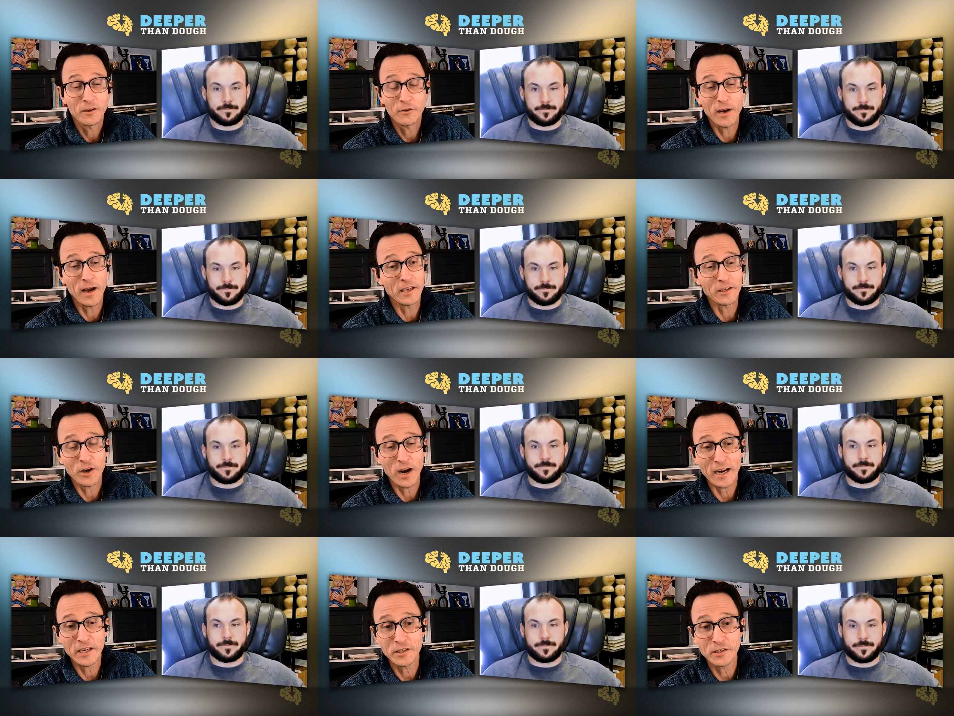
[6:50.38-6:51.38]
Speaker 1: creating
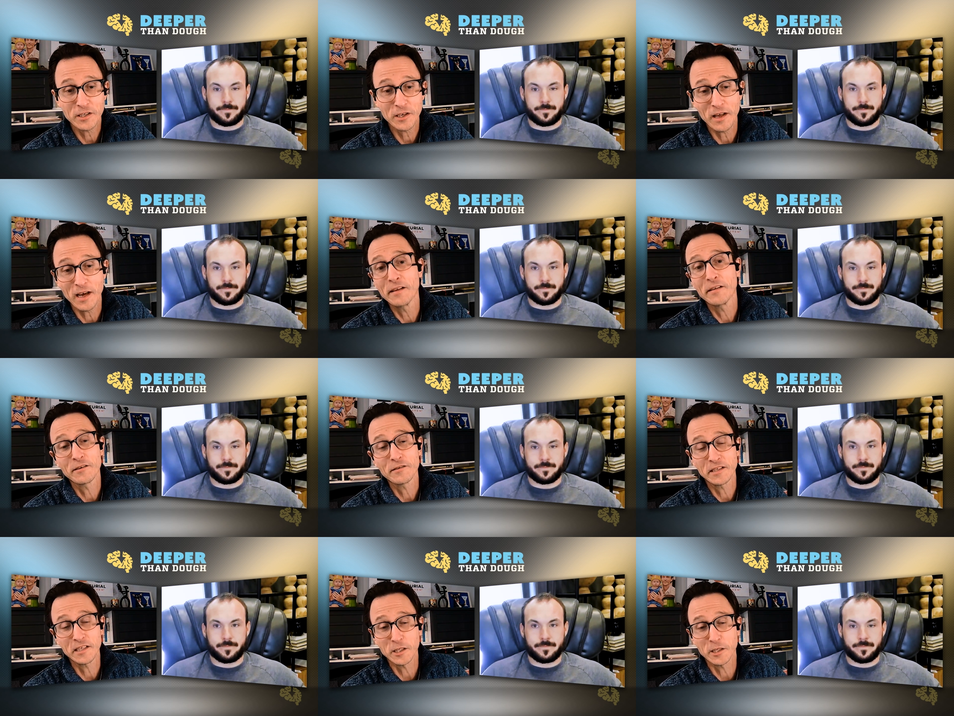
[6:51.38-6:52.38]
traction so that
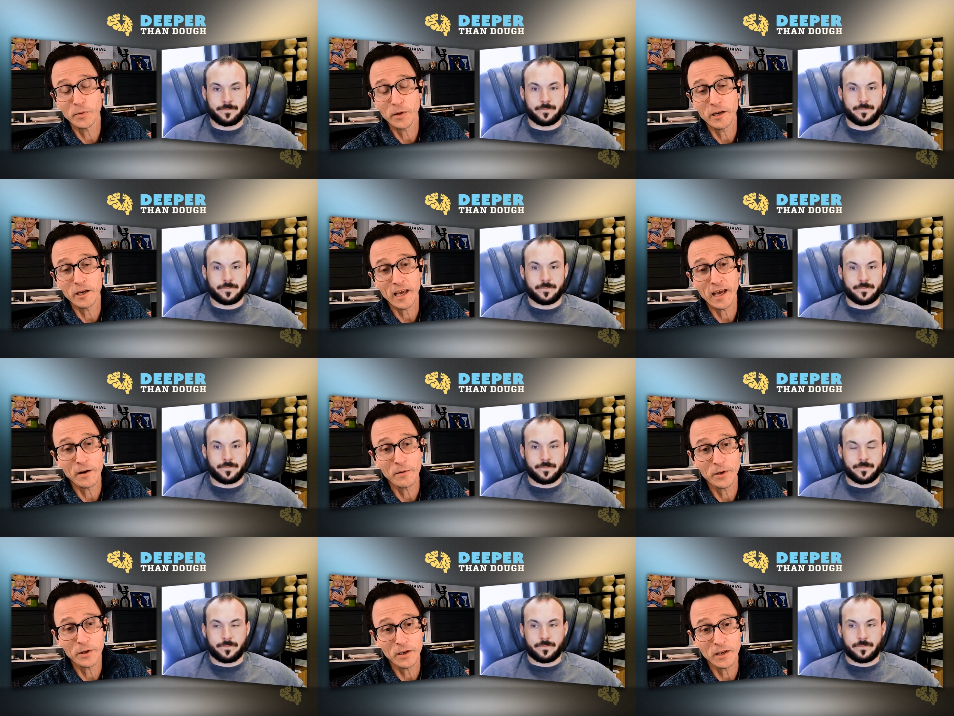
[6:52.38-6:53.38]
there's discipline and
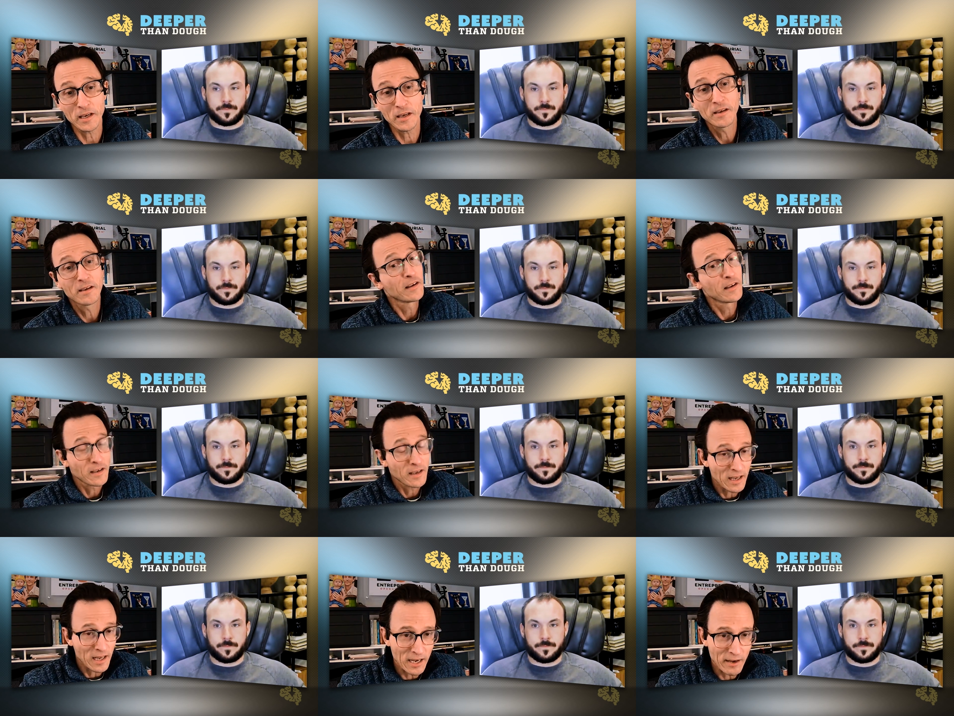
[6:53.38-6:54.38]
accountability.
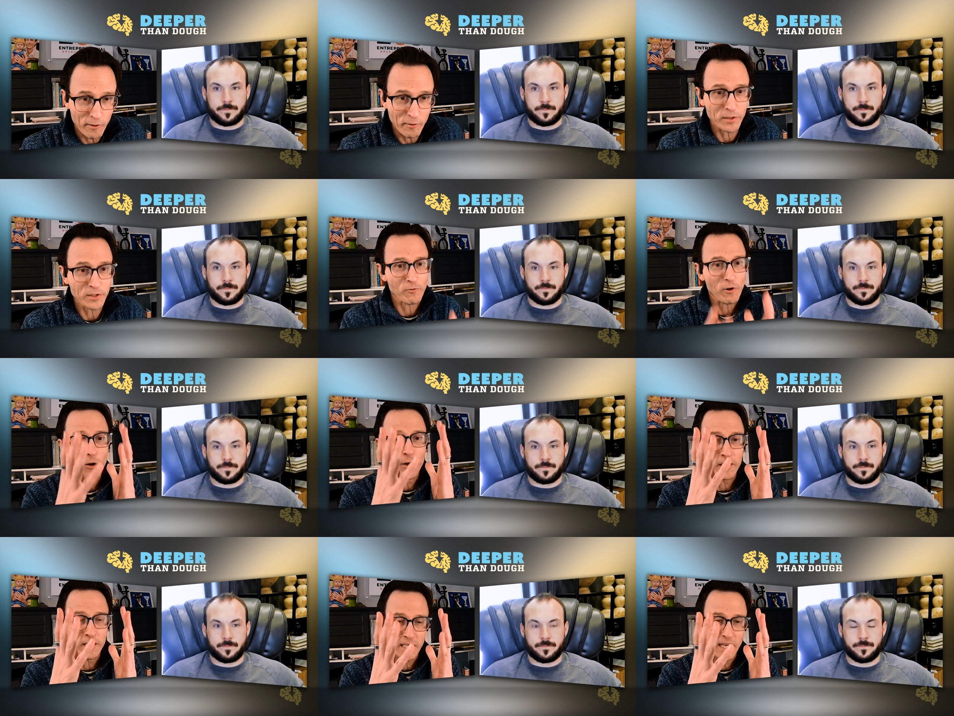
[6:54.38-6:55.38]
Everyone's
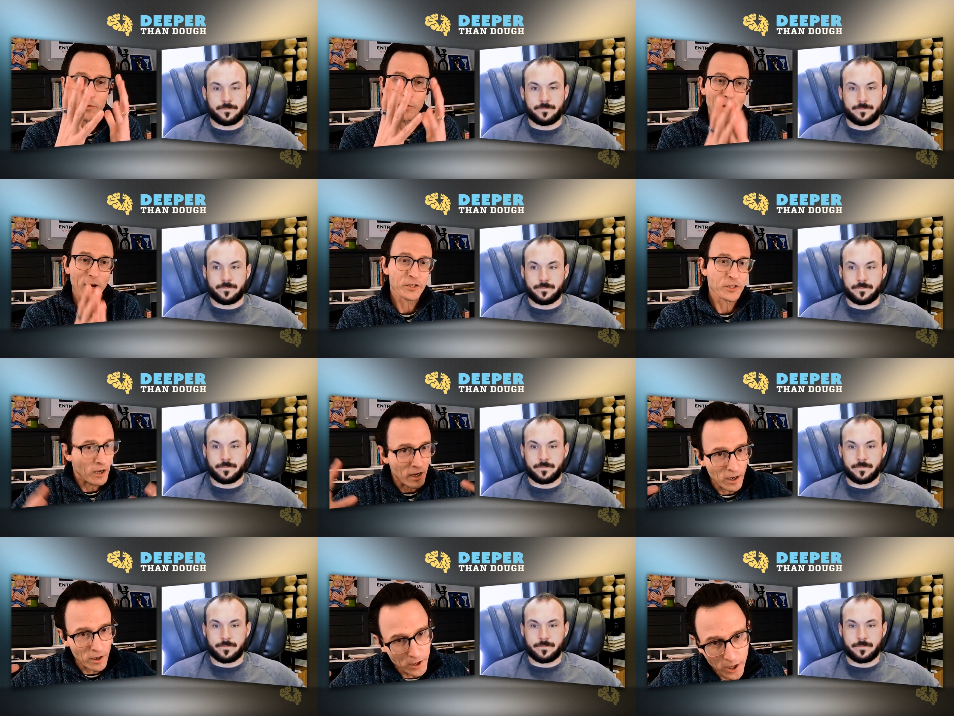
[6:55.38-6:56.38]
rowing in the same direction.
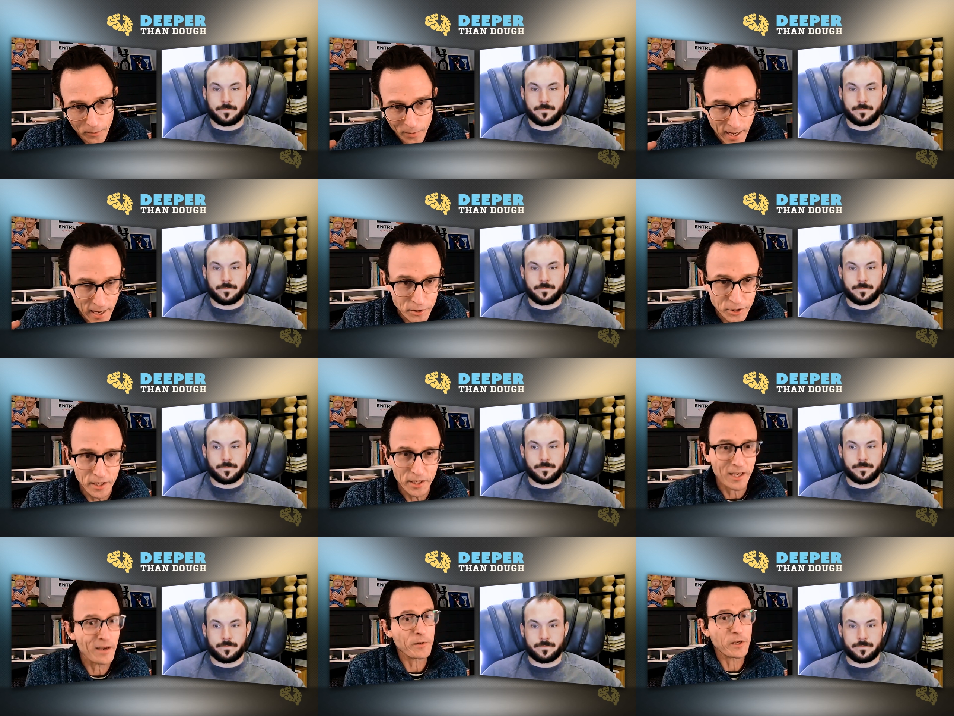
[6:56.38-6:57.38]
All the human energy in
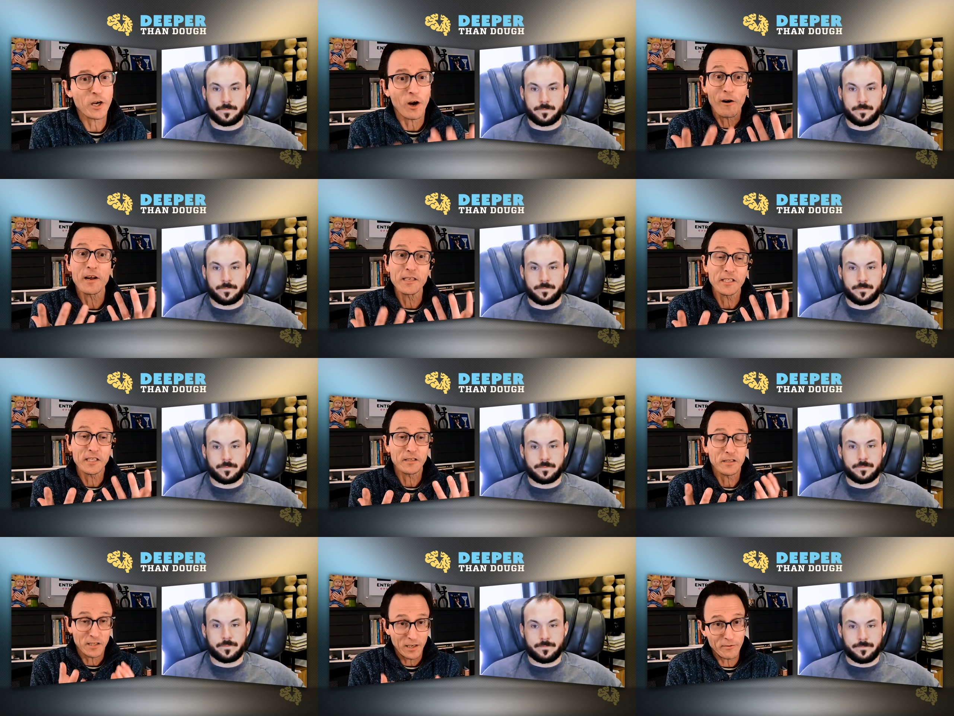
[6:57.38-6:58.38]
the company's
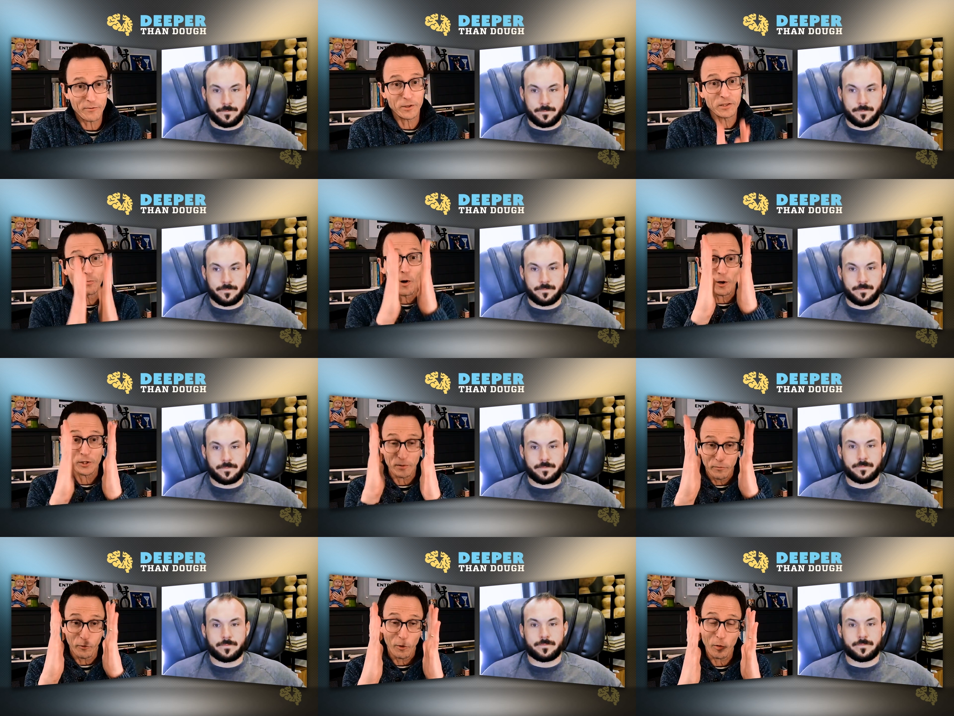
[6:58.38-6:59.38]
harnessed, so everyone's
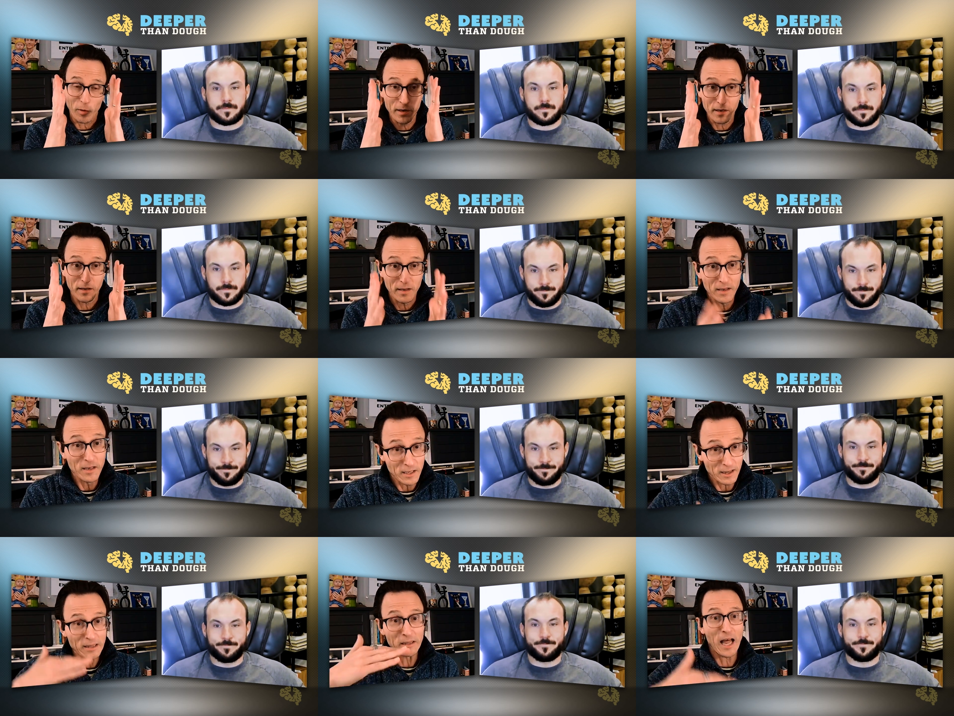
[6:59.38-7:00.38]
marching forward
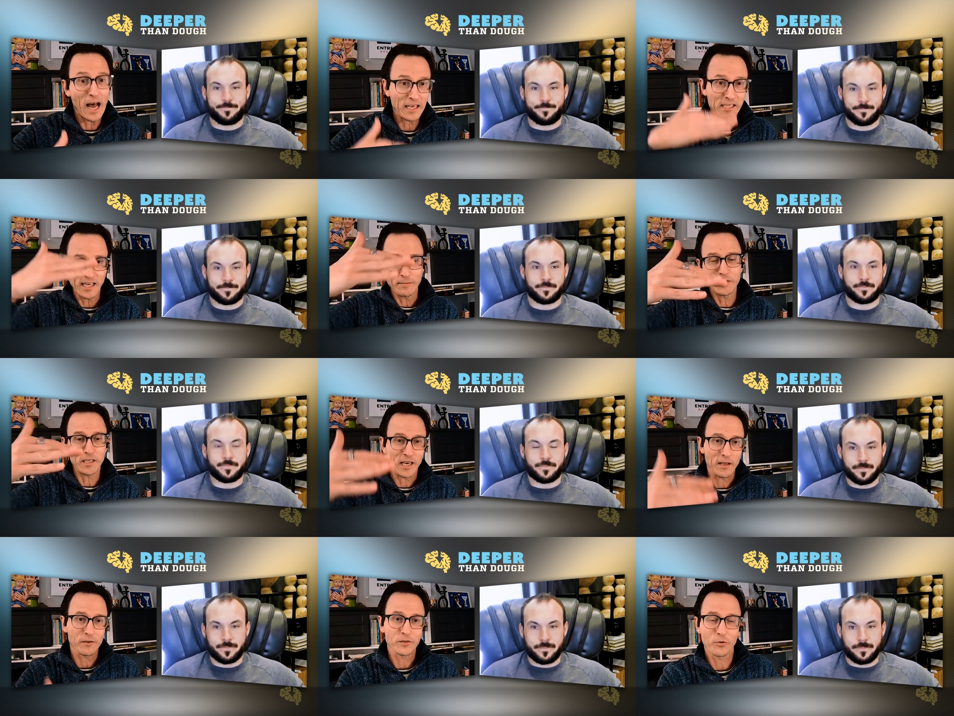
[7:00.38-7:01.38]
in lockstep
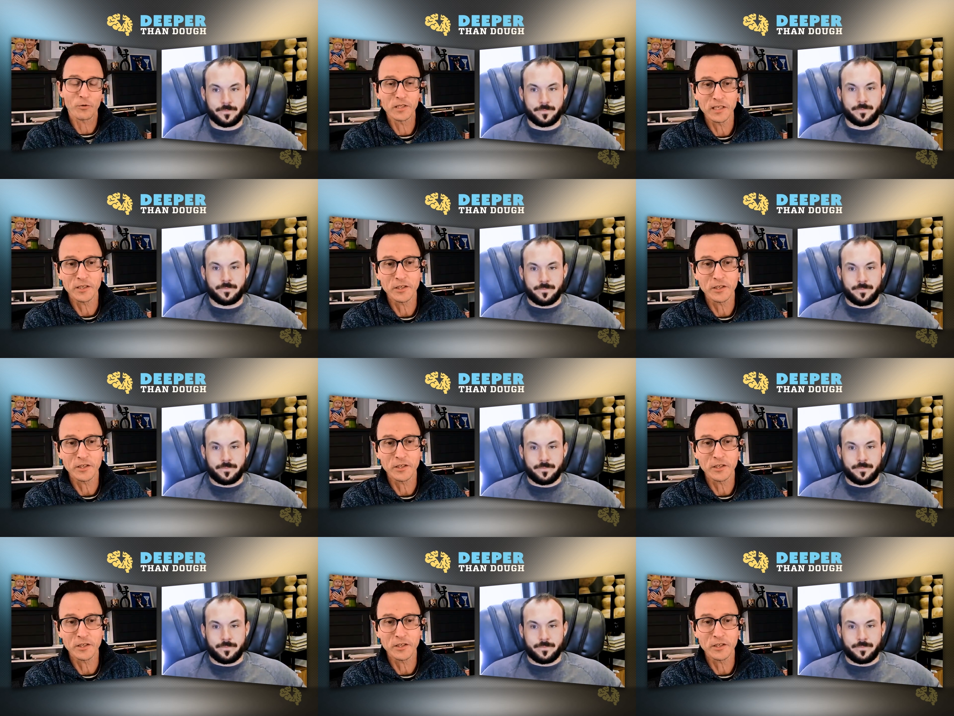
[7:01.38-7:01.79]
together towards